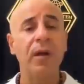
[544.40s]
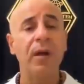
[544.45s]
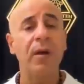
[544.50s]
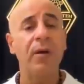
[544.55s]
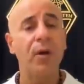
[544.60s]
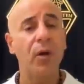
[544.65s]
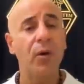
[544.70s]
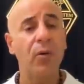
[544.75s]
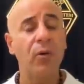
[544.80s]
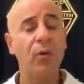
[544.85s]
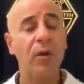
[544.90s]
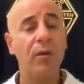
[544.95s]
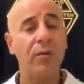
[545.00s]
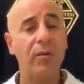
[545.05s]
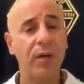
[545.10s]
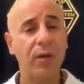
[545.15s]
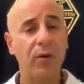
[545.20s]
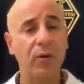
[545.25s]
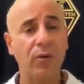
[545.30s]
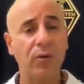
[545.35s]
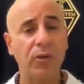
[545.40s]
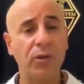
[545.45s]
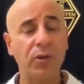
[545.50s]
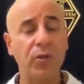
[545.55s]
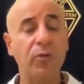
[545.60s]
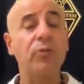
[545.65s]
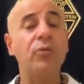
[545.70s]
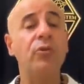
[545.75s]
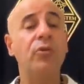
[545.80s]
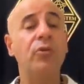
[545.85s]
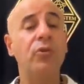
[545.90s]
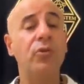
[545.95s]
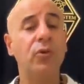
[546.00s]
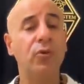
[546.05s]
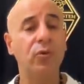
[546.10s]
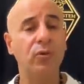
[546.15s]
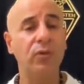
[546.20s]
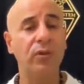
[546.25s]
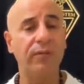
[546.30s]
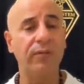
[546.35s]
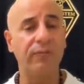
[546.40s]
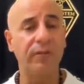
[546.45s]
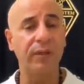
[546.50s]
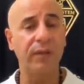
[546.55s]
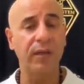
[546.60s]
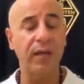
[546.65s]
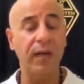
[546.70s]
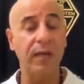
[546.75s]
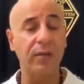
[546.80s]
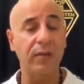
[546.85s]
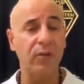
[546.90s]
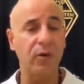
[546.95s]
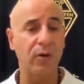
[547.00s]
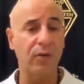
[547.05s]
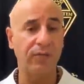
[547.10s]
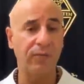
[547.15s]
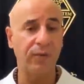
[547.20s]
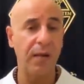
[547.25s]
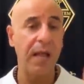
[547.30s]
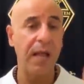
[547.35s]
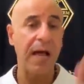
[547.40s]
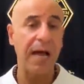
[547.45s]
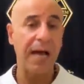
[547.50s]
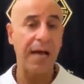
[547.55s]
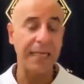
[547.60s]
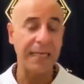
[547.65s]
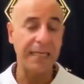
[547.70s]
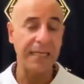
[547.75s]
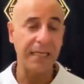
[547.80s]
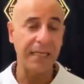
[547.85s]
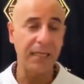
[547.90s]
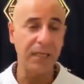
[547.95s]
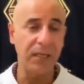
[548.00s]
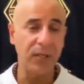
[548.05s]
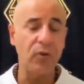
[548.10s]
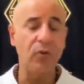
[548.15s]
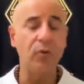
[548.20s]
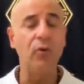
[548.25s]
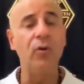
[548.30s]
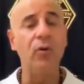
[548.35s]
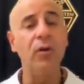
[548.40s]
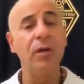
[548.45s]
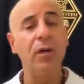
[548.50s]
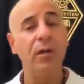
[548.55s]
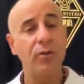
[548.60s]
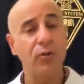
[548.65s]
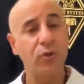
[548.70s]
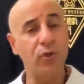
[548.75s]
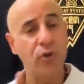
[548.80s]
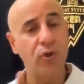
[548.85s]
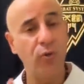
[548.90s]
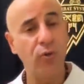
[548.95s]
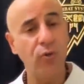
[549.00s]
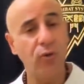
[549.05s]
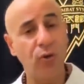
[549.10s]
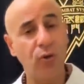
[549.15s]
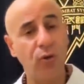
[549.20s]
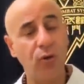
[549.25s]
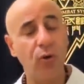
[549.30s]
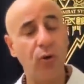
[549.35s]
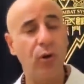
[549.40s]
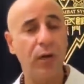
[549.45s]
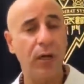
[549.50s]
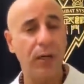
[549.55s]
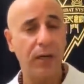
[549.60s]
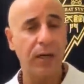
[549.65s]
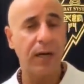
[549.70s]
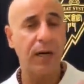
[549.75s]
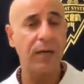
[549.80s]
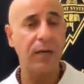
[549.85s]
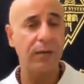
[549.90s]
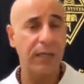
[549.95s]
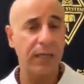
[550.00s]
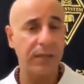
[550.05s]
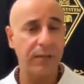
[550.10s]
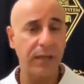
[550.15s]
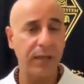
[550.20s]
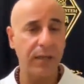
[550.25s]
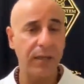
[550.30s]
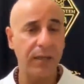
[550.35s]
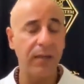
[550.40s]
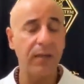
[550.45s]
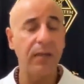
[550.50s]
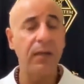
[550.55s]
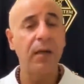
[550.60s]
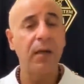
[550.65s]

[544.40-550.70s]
no, they also do different kind of Aikido, Judo, Karate,